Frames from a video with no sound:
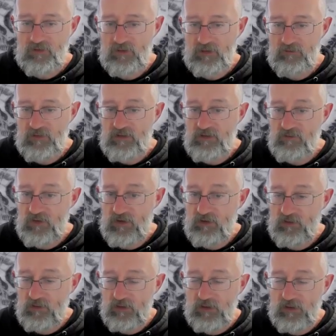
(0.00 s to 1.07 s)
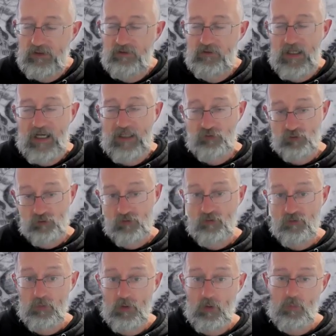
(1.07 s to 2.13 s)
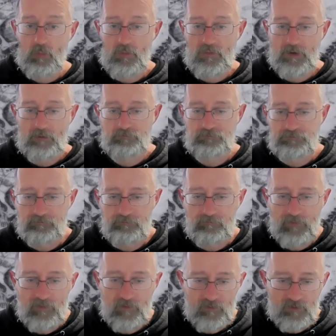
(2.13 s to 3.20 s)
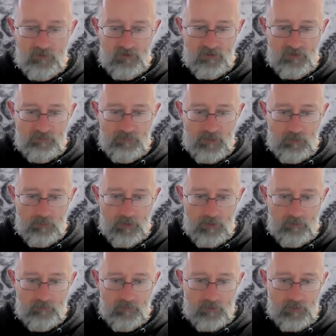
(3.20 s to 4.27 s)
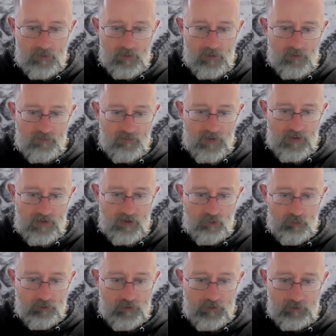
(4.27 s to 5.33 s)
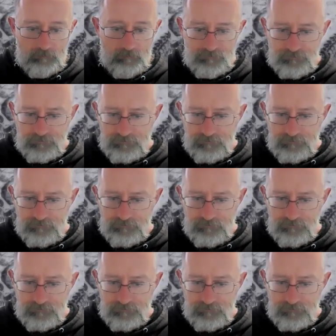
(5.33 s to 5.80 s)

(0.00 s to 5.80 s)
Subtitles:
kind of into action as well with it. So just something to be aware of. So how do you treat it?